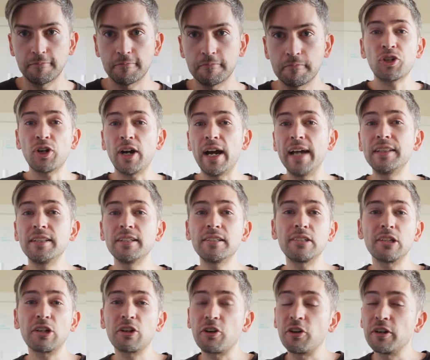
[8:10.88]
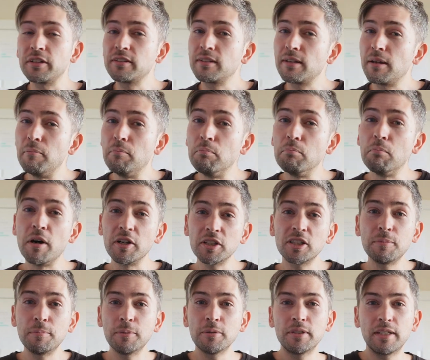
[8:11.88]
I've tried this across
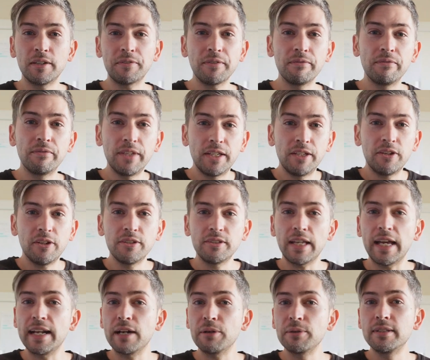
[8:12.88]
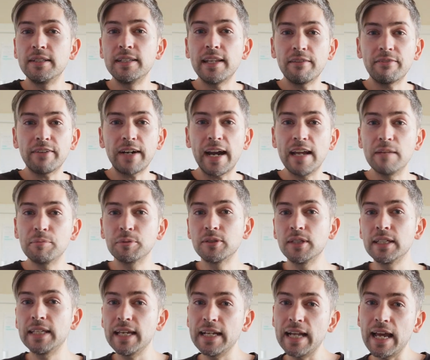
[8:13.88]
multiple different videos and I was never able
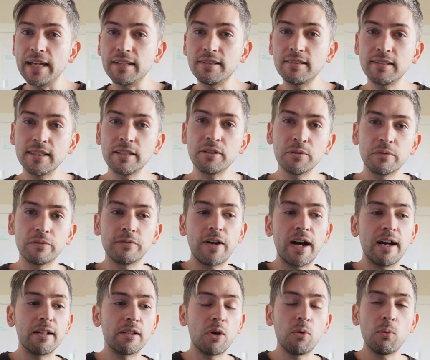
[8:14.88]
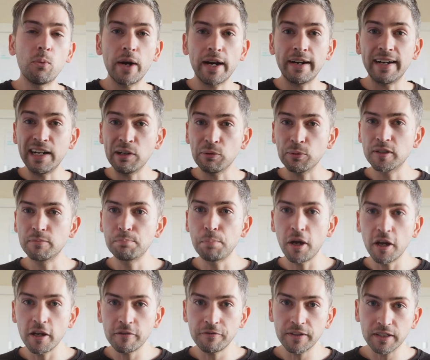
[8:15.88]
to get a single file where it was
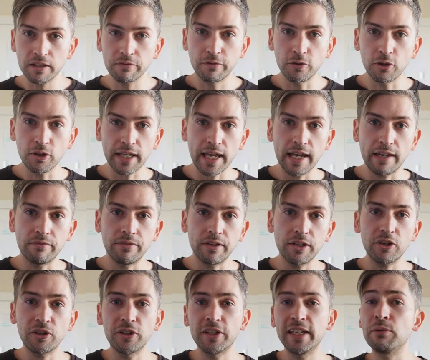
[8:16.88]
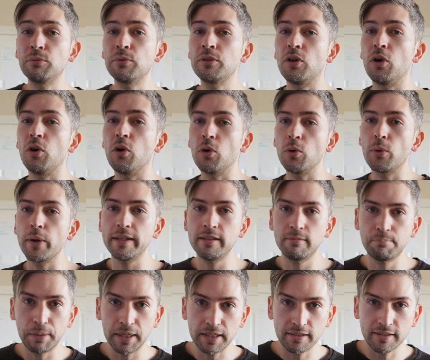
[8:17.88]
perfect 4K video, it would
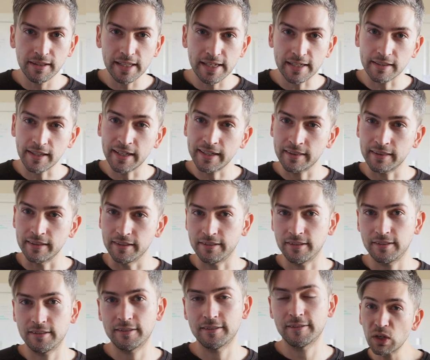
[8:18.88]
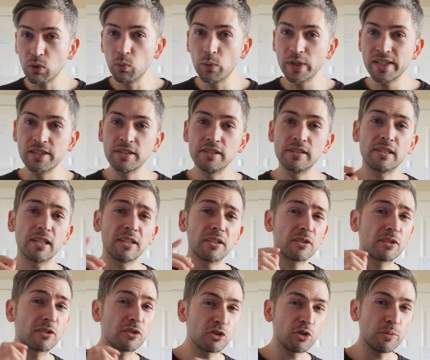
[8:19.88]
always pixelate like this, which is
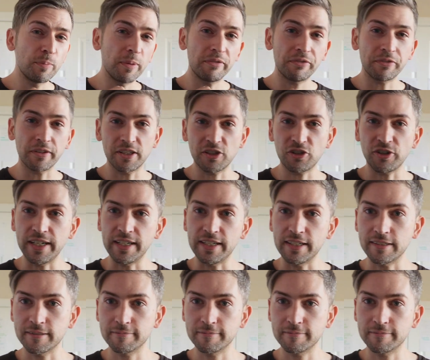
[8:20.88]
super frustrating.